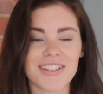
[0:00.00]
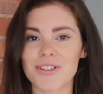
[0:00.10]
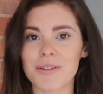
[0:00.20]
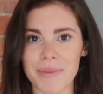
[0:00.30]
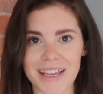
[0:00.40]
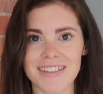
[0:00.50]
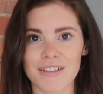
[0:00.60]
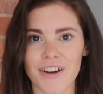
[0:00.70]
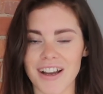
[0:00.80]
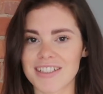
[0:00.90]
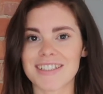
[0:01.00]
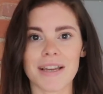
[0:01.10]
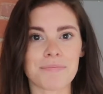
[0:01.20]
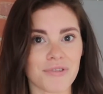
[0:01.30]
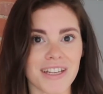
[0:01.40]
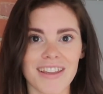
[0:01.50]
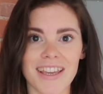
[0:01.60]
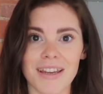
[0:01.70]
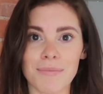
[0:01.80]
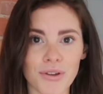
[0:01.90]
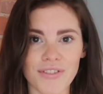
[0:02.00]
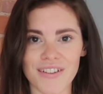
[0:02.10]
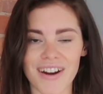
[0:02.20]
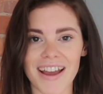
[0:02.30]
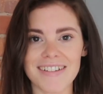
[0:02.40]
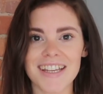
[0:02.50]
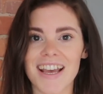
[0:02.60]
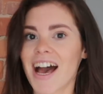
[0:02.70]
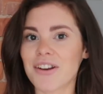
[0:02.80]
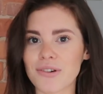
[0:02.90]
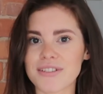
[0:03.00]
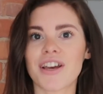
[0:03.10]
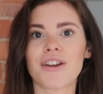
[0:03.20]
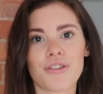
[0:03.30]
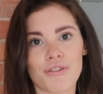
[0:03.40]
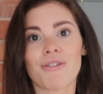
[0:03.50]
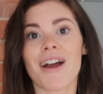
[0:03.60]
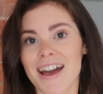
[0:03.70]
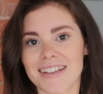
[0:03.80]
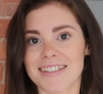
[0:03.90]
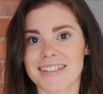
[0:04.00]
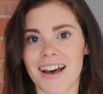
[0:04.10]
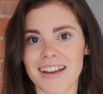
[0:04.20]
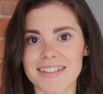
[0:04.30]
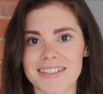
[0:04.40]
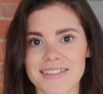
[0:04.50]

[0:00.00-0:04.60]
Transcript: do the basic functions like breathing and moving around, and also through exercise.